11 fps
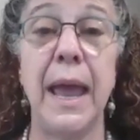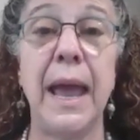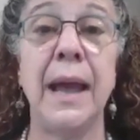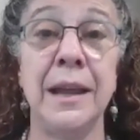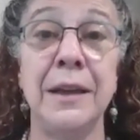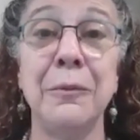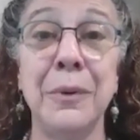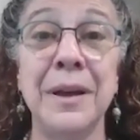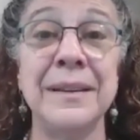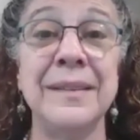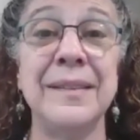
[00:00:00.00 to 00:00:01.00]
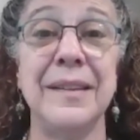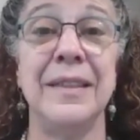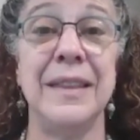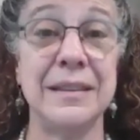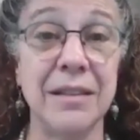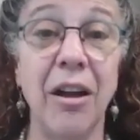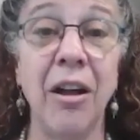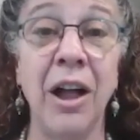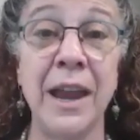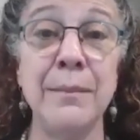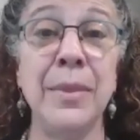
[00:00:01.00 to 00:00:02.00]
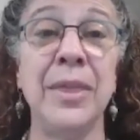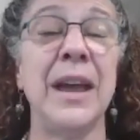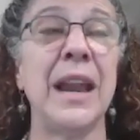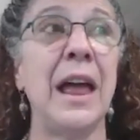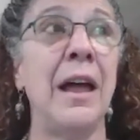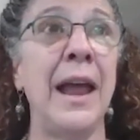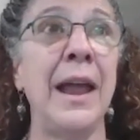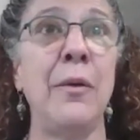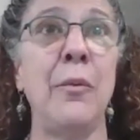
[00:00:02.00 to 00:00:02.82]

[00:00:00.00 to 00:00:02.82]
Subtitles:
And it was the time that I